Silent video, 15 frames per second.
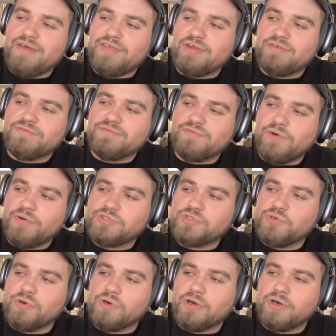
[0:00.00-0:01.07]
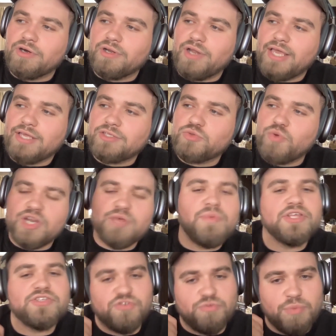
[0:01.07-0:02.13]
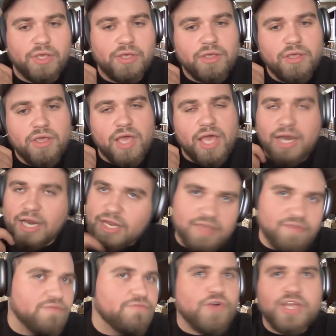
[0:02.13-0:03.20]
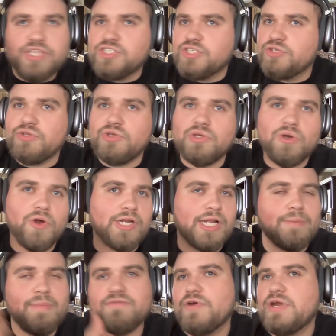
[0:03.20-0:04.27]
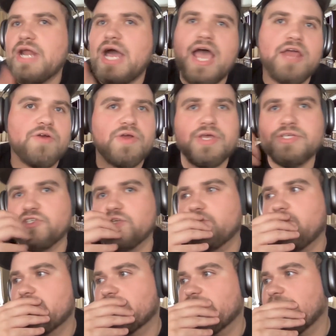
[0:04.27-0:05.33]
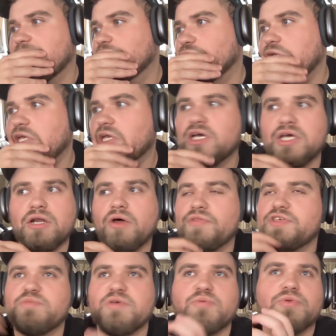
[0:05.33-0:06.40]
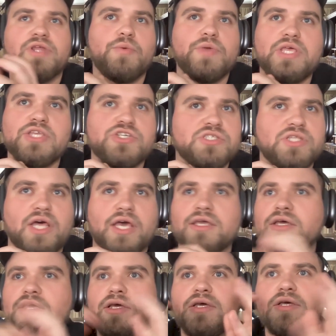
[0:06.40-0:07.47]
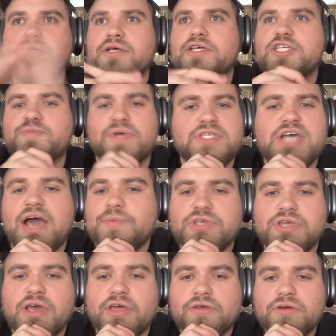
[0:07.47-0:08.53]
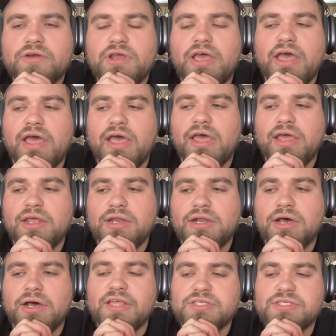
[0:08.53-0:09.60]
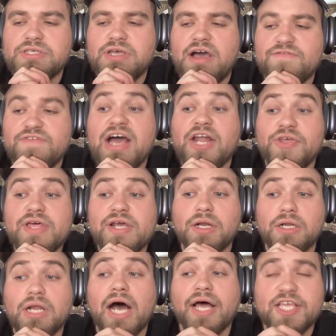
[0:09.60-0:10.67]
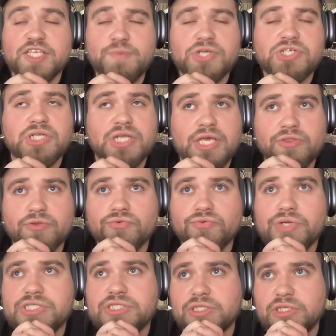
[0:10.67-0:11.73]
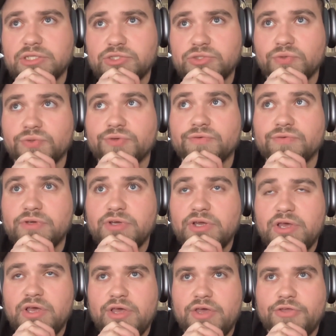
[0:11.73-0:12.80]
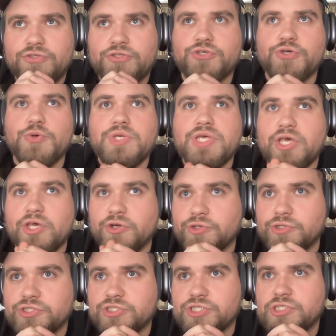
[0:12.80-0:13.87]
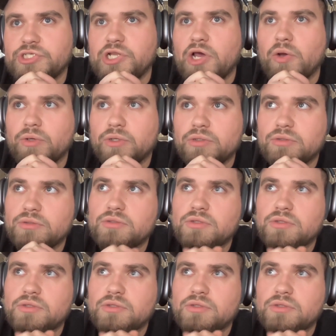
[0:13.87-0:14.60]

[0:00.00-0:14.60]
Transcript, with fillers: and then folks who are like 20 minutes from me. And even friends in New York, like my friend Iris or my friend Rhea and all these people that we can just like spend time together. And I value that a lot, especially in the recent sort of 2 years, just, you know,